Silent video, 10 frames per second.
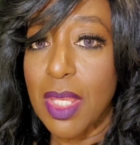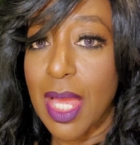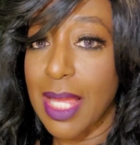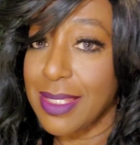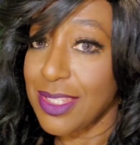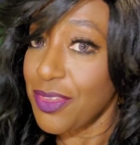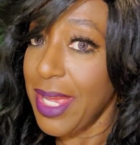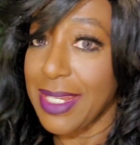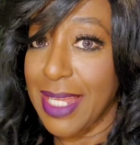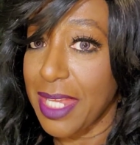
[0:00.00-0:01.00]
I still
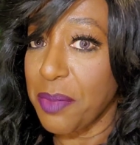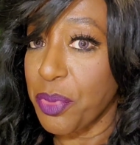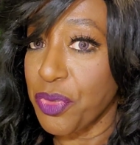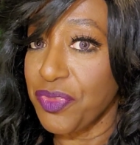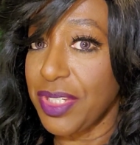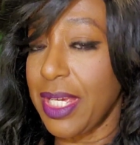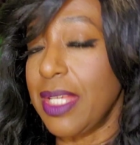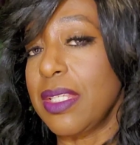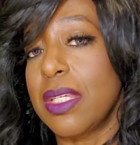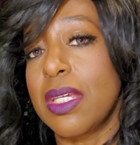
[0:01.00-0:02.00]
hadn't gotten approved
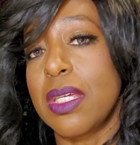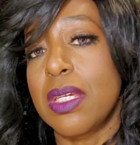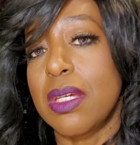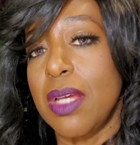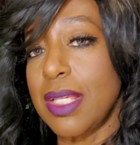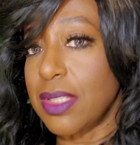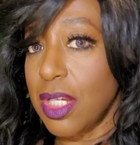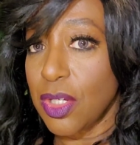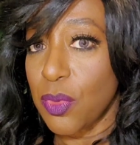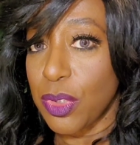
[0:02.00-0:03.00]
yet. I
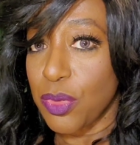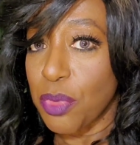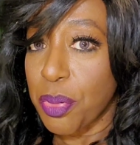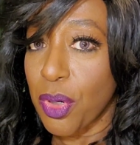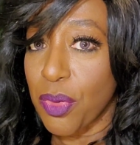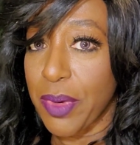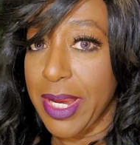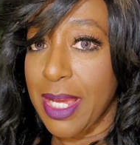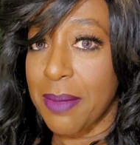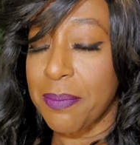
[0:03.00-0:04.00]
started going through the
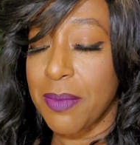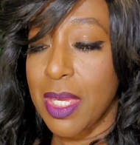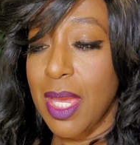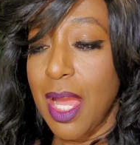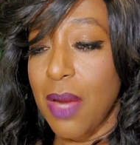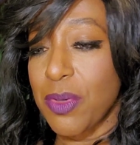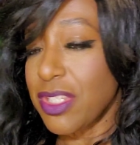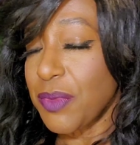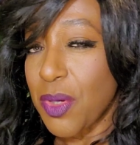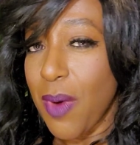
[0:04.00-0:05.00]
program. I
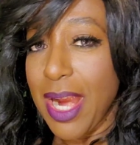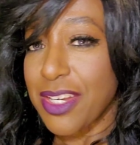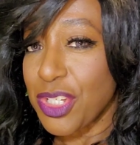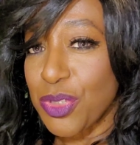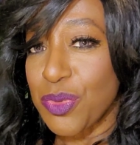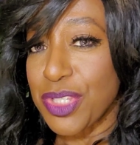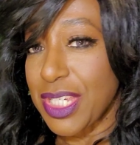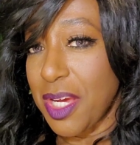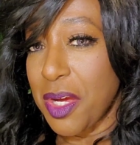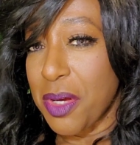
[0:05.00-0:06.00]
wasn't required to lose
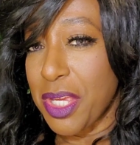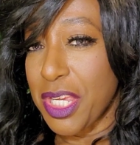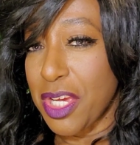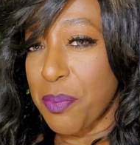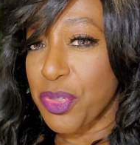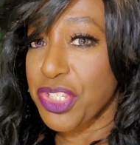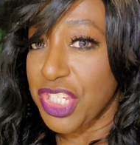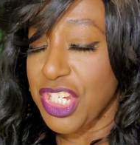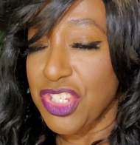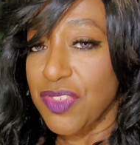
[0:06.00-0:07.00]
a
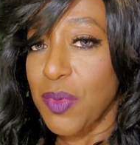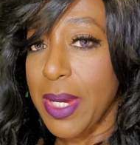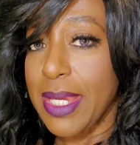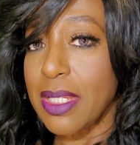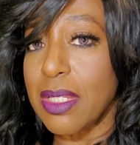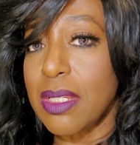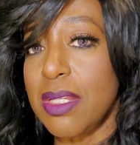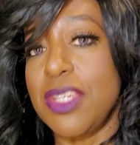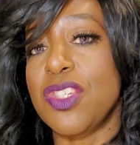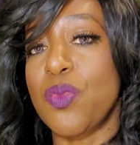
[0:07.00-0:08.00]
percentage of weight.
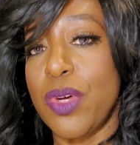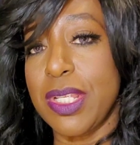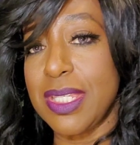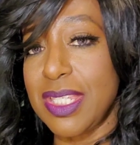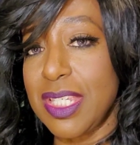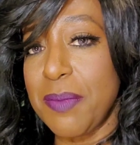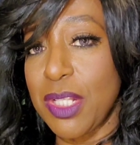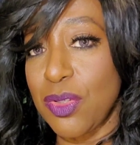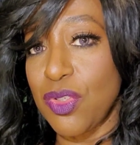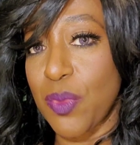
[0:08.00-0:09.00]
They just wanted to see me lose